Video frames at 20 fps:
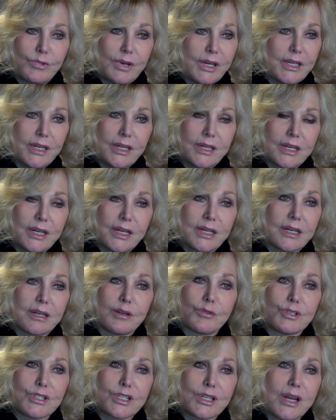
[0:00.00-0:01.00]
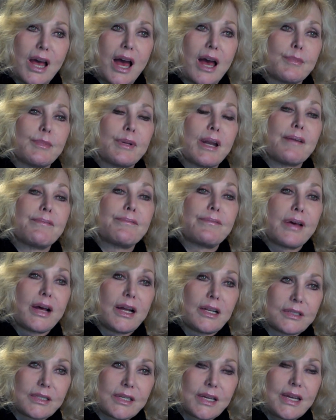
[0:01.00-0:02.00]
it was, I mean, I
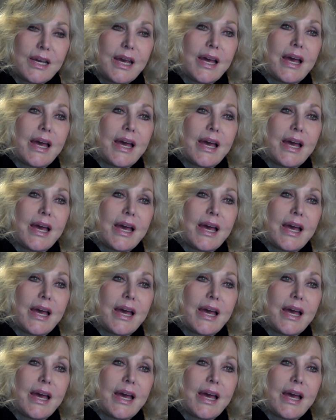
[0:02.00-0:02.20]
felt